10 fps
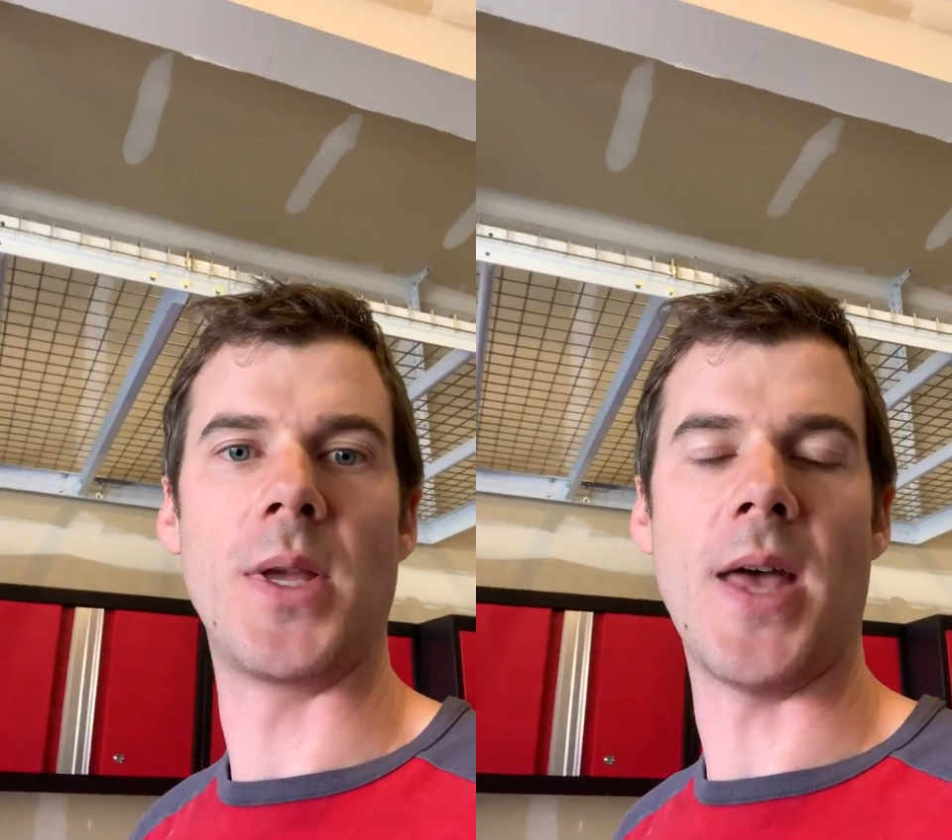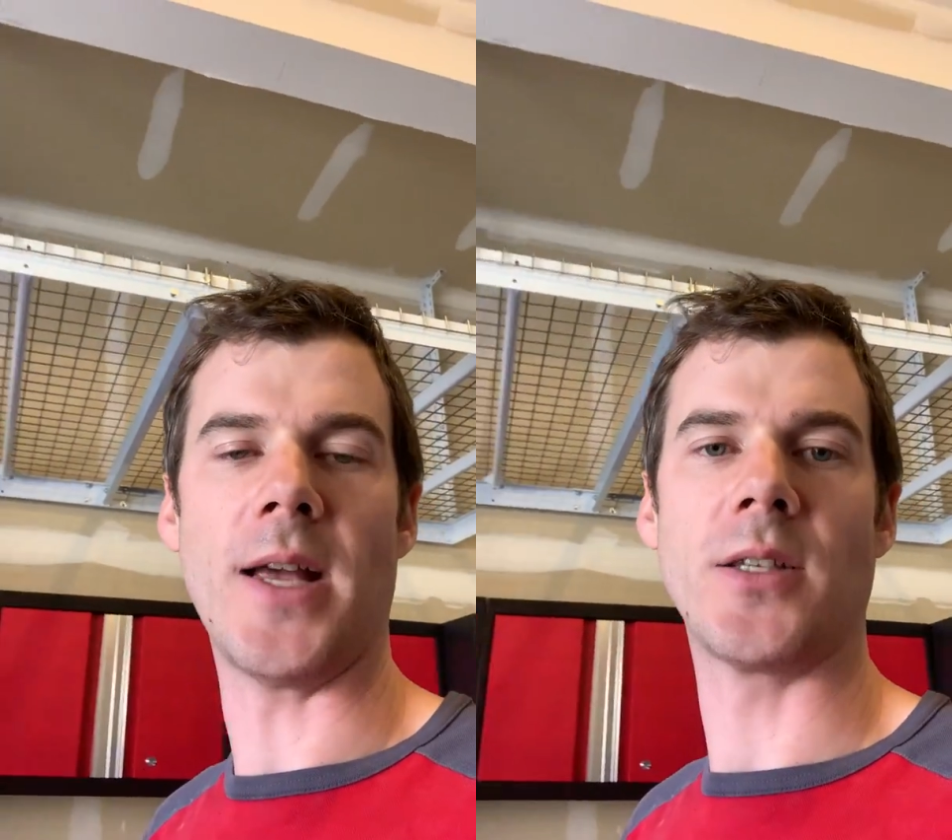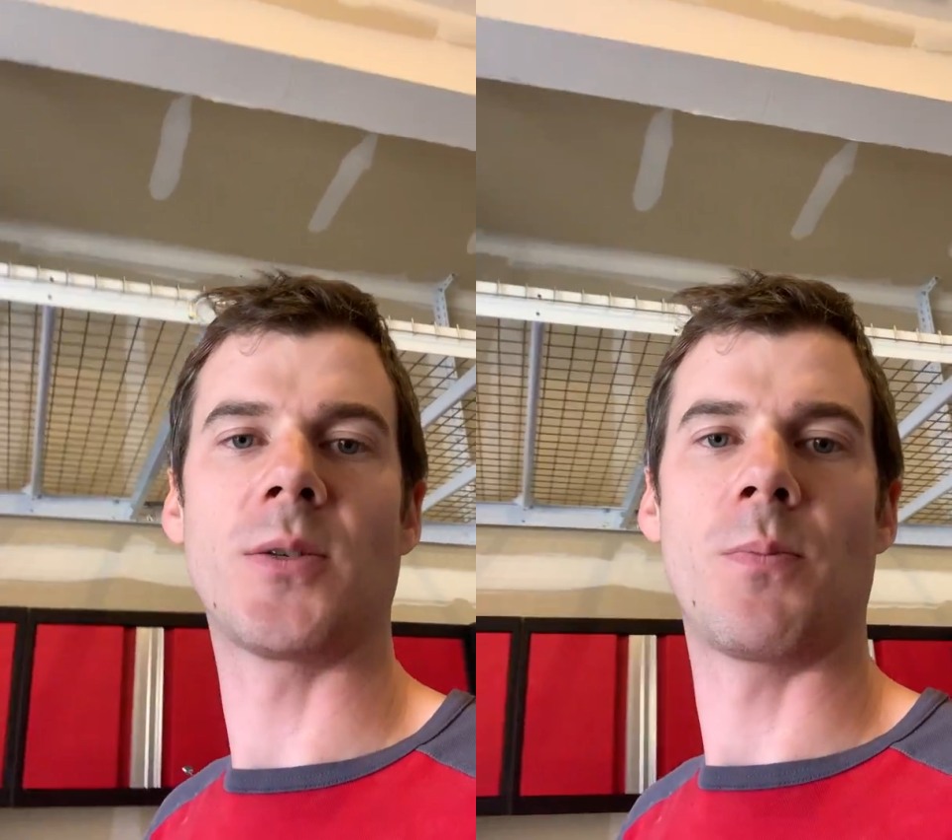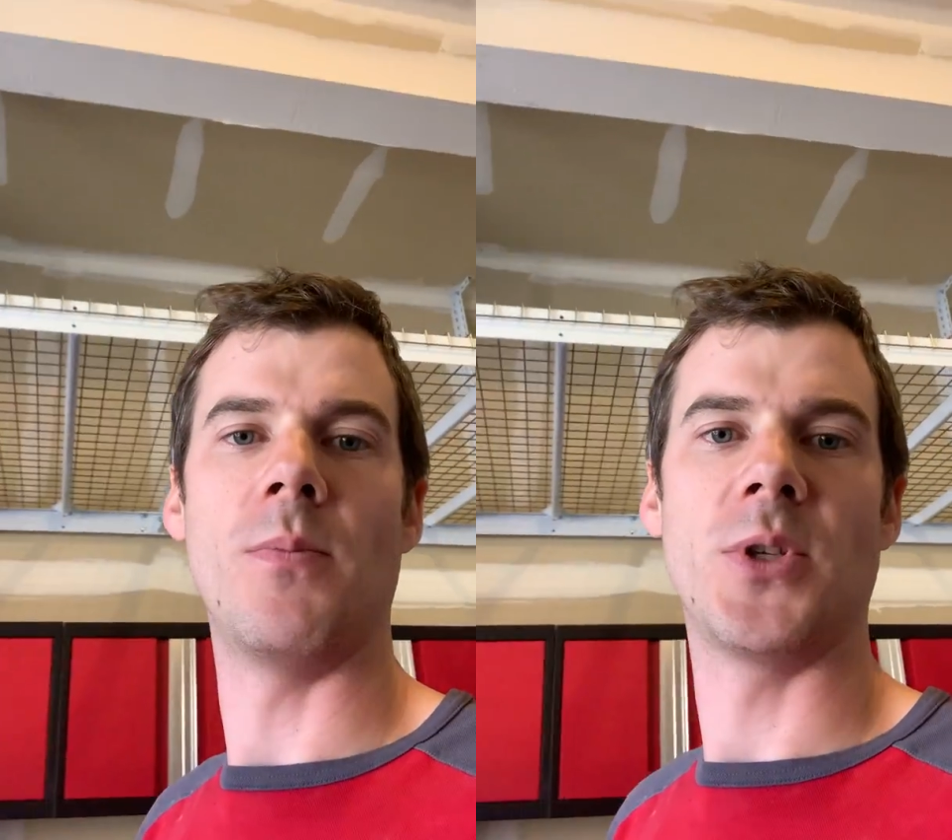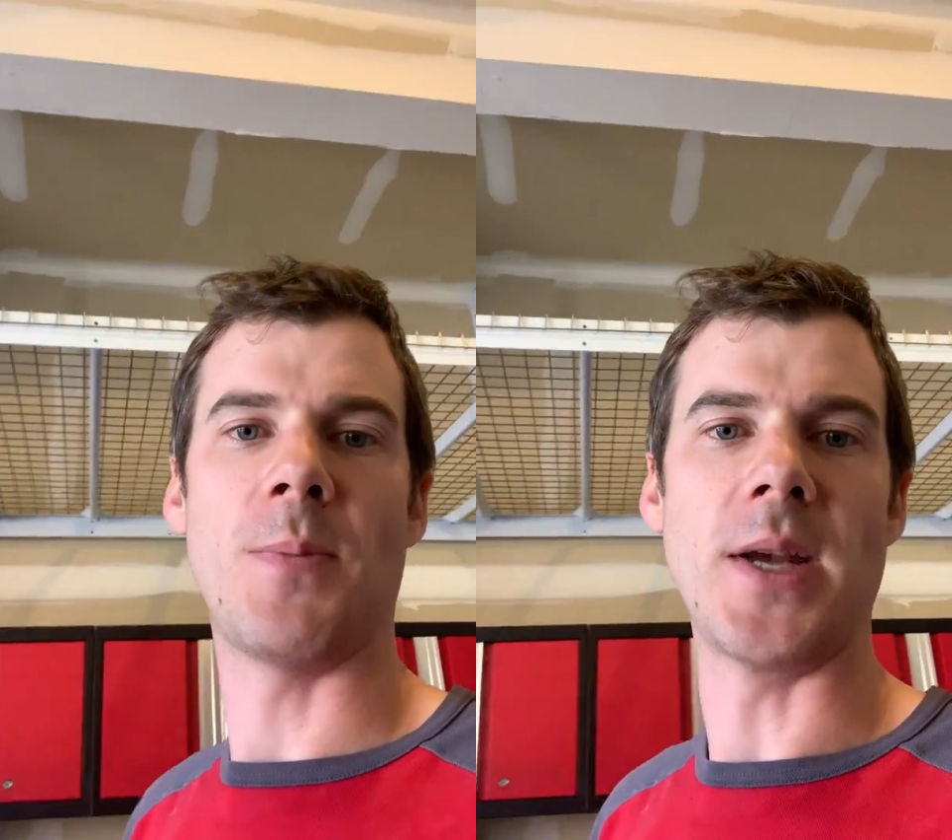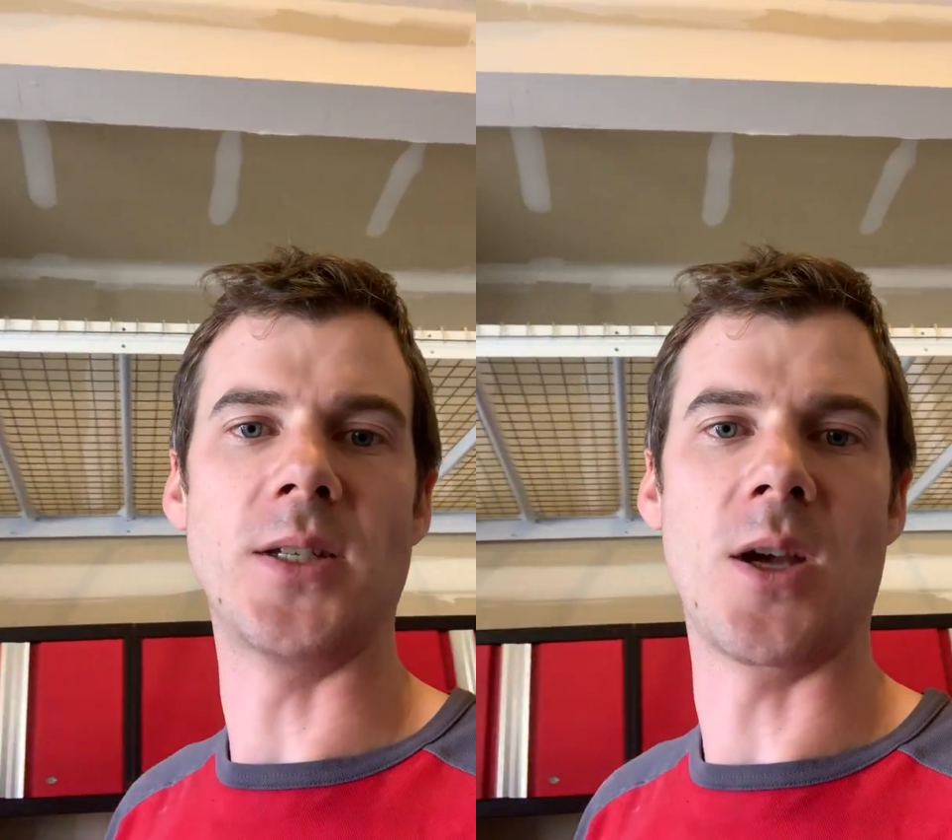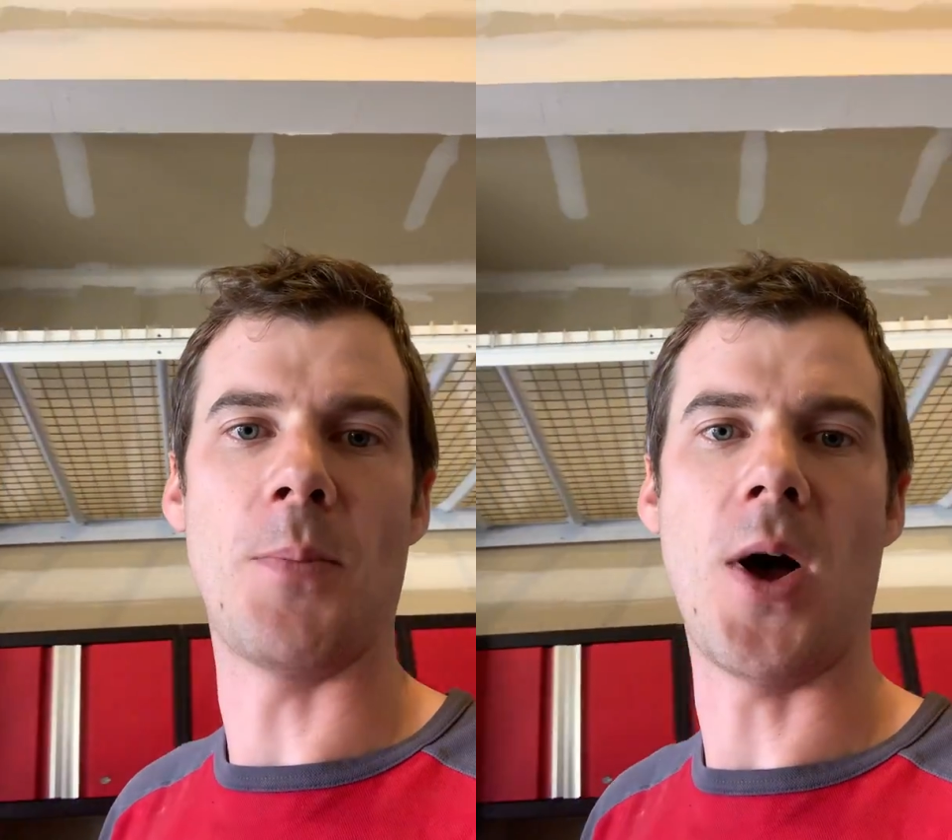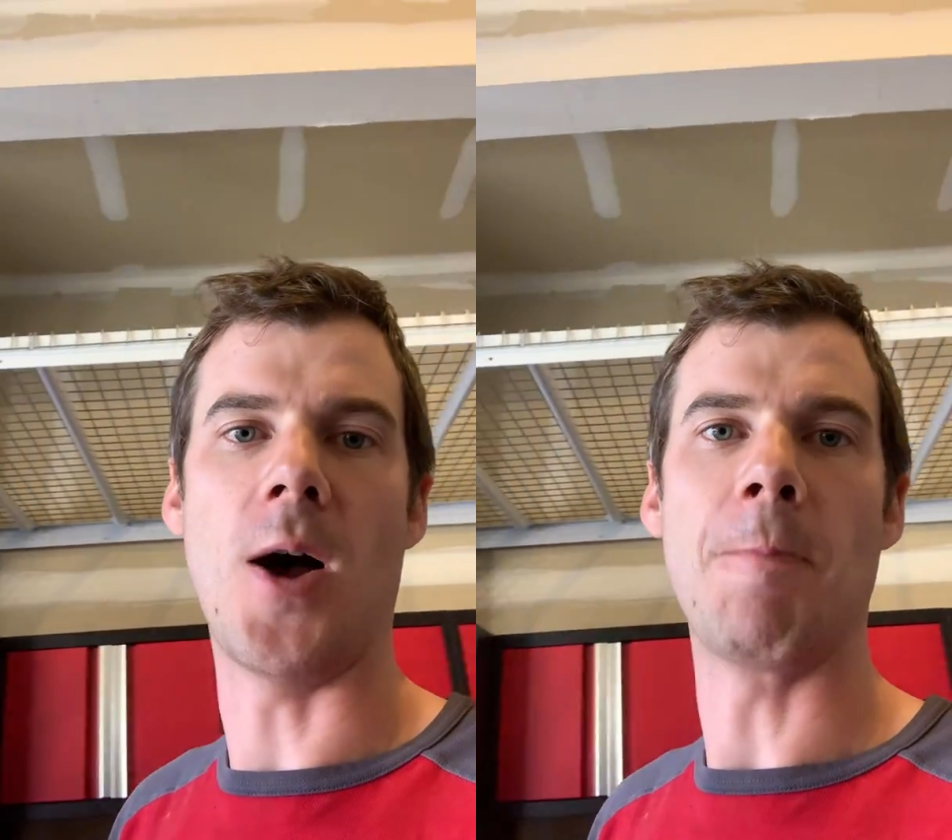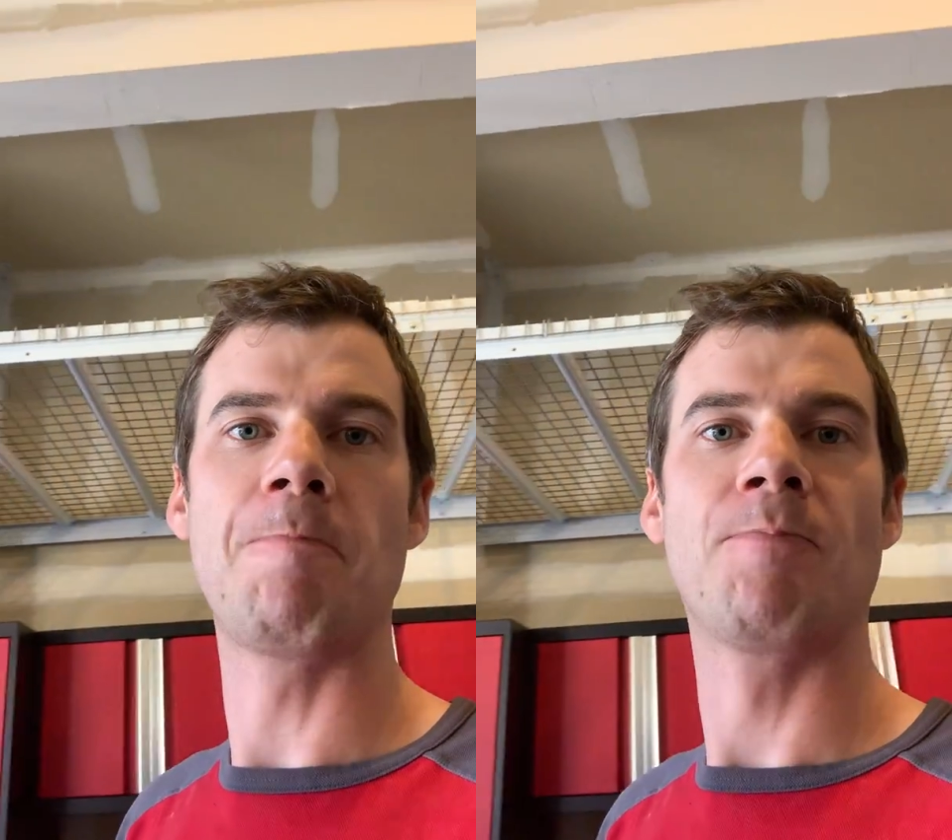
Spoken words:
that spacing apart.